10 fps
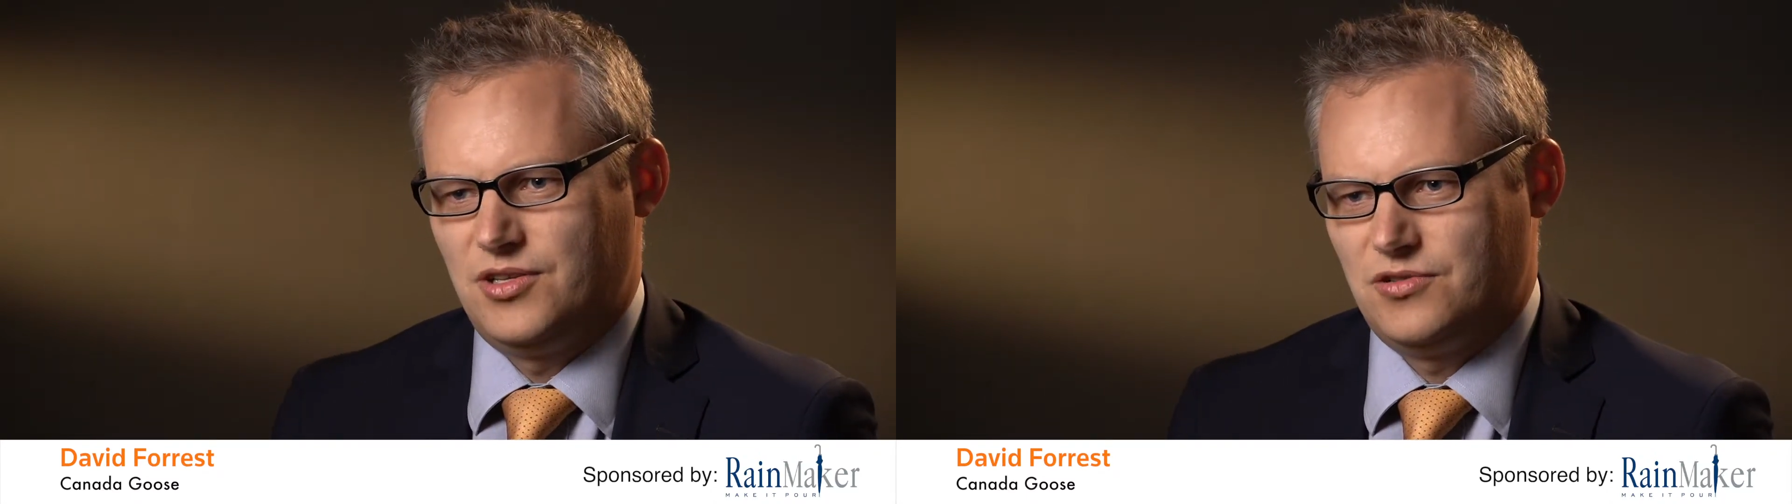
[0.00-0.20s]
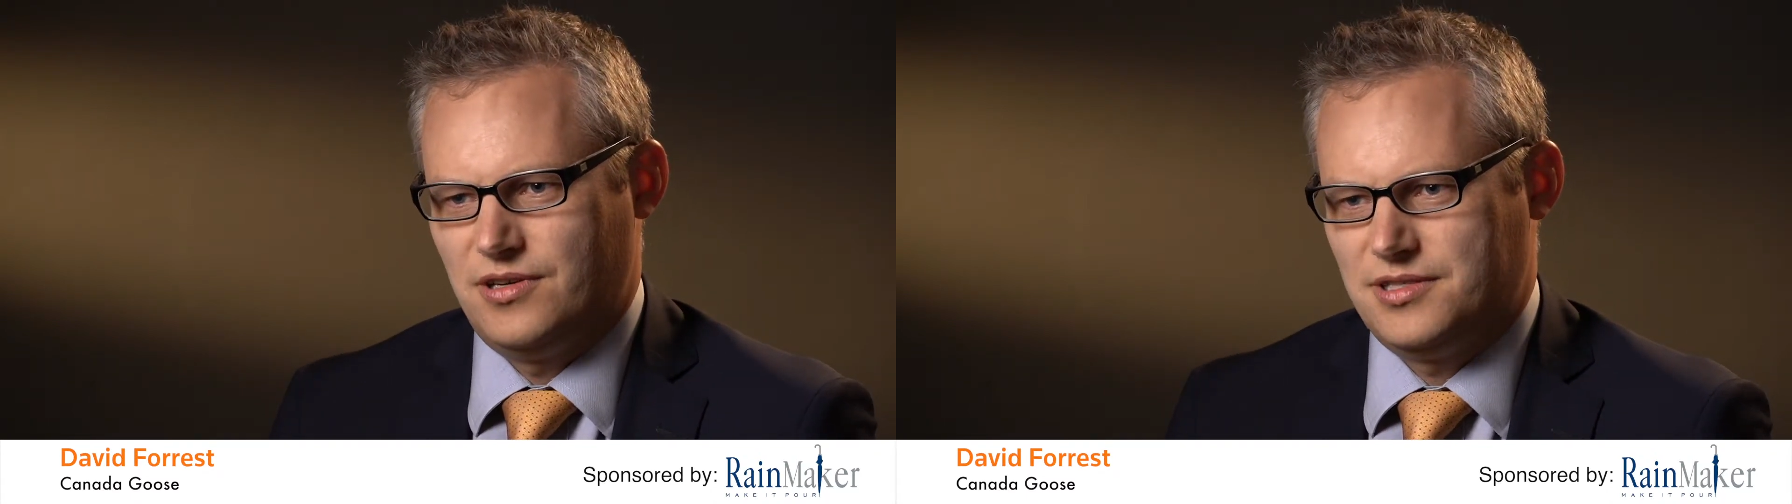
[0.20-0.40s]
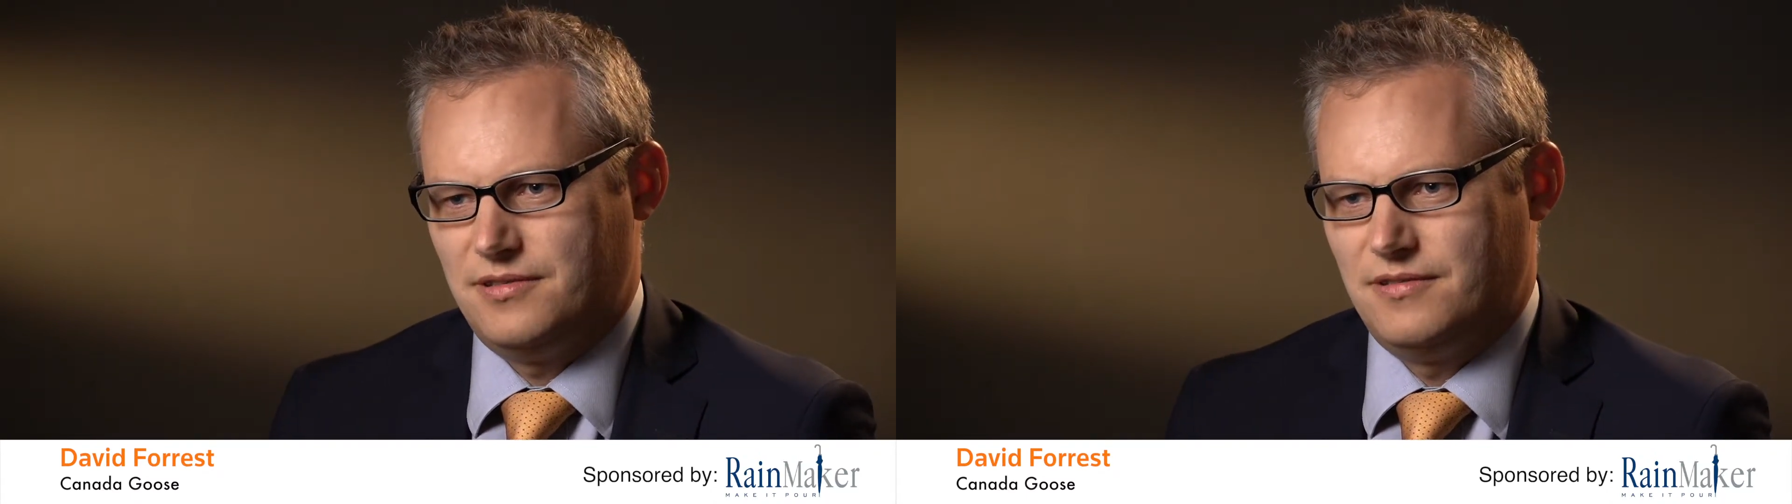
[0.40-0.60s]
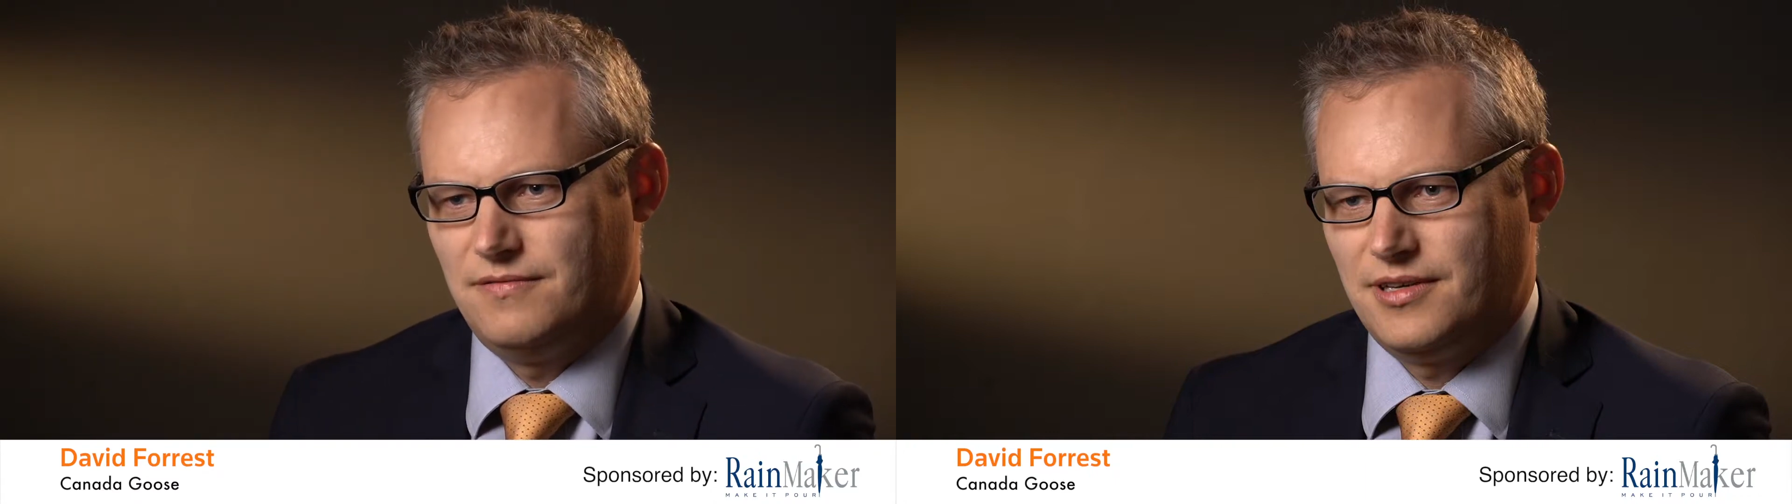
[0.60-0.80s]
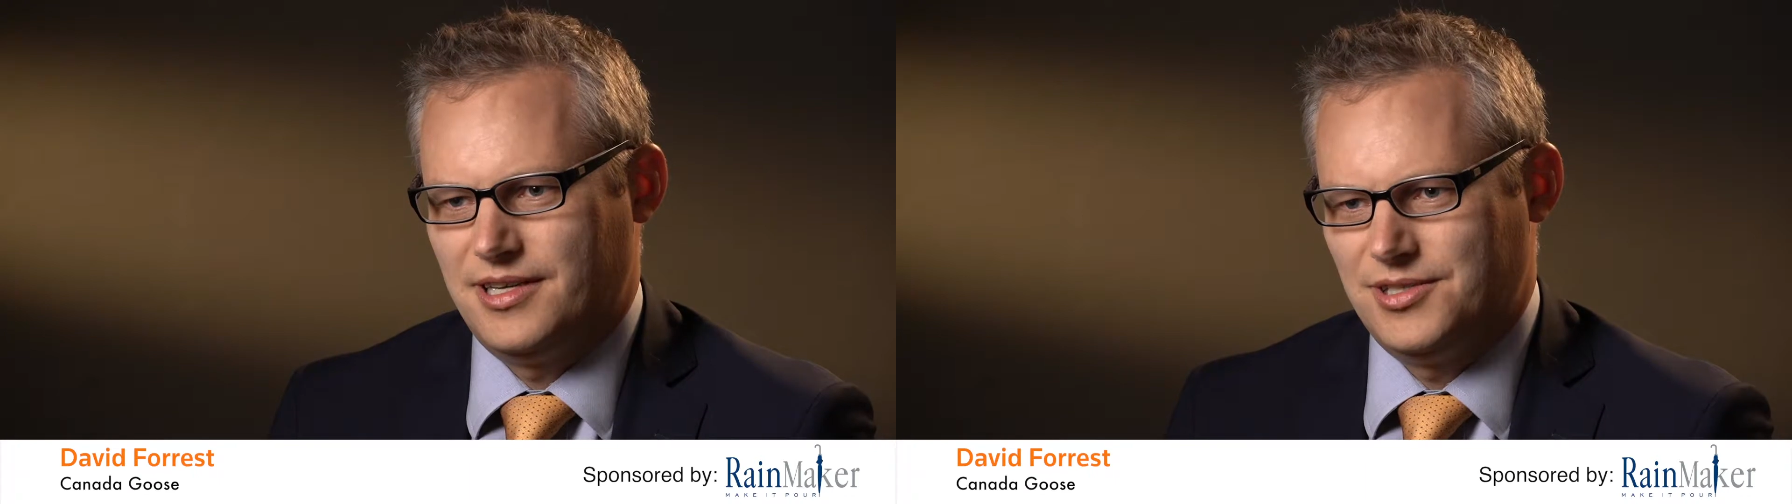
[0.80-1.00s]
trusted
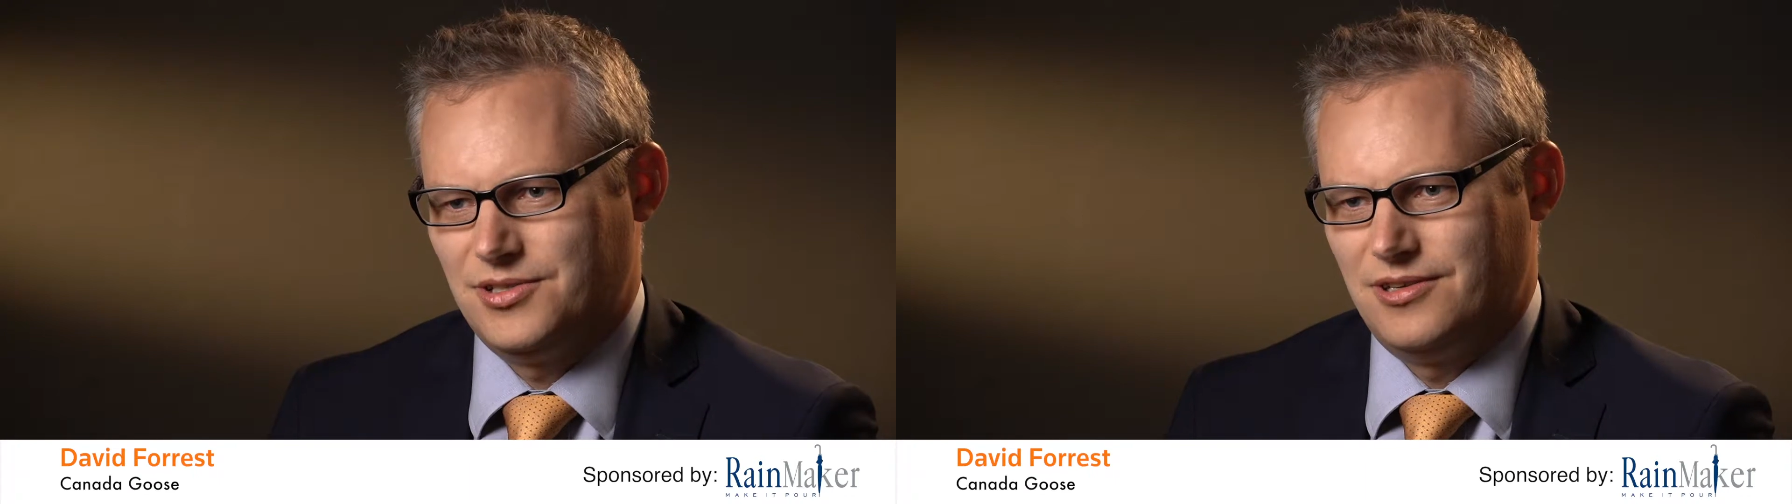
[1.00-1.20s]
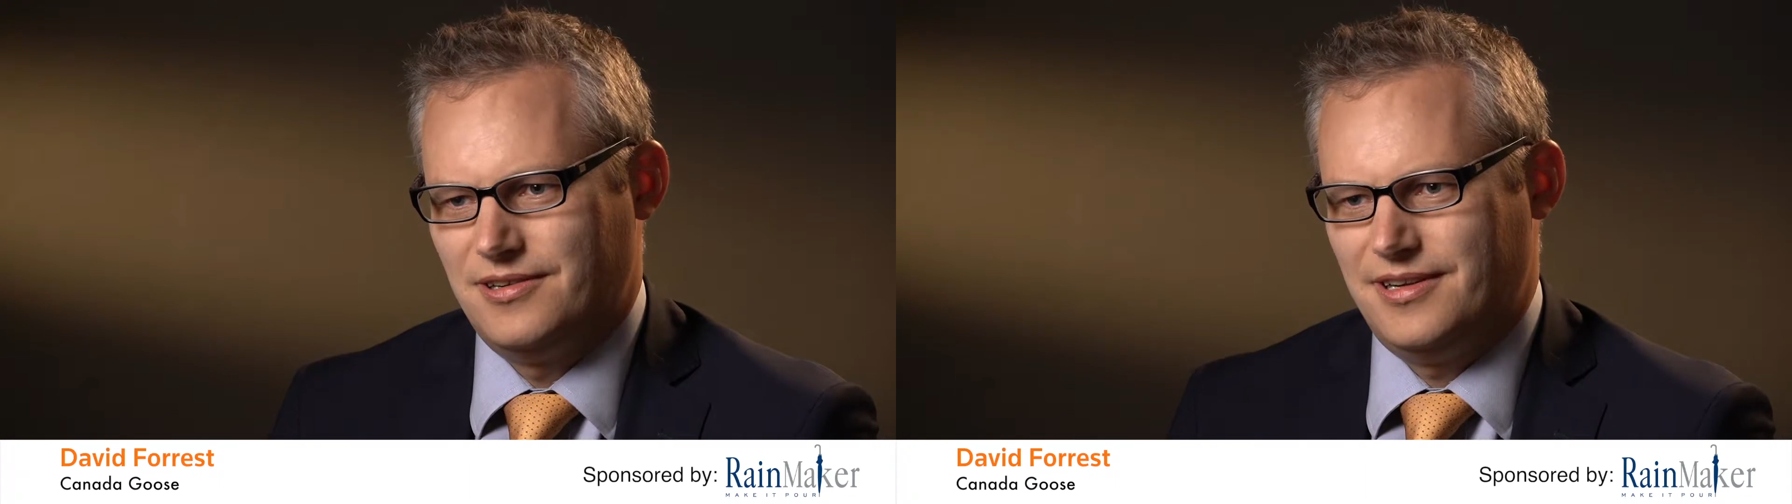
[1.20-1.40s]
advisor